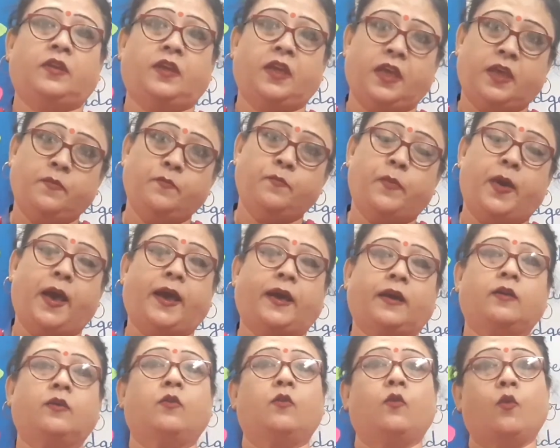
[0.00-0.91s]
came
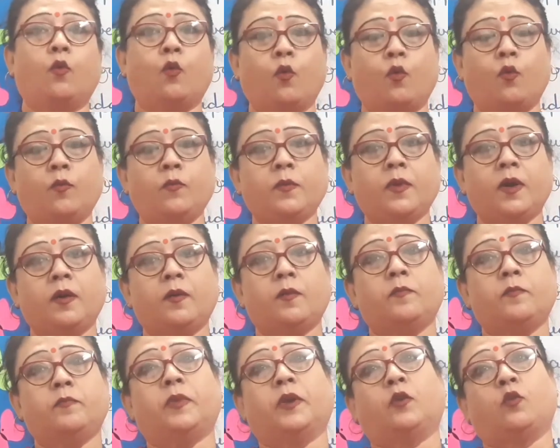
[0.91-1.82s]
back home
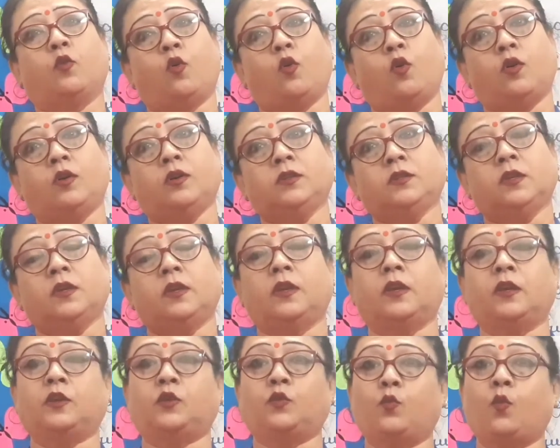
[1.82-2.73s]
because
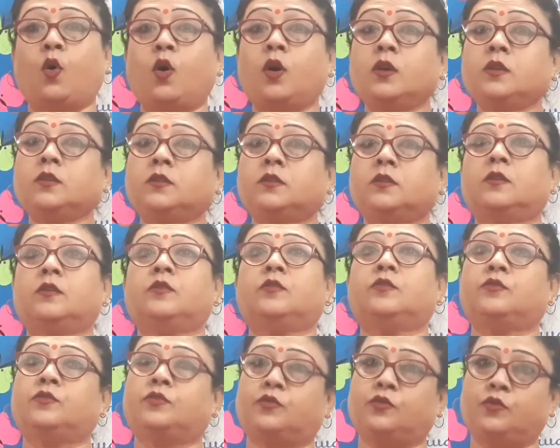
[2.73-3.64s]
it was
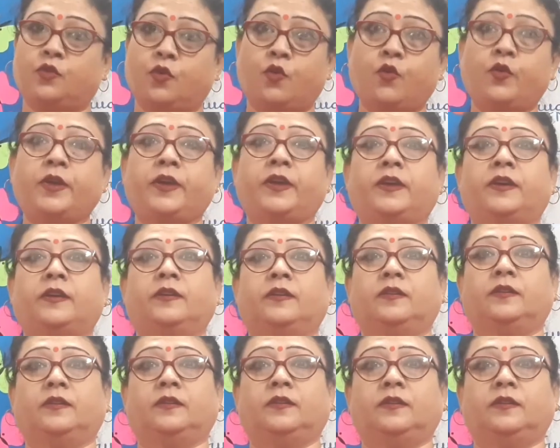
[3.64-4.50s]
snowing.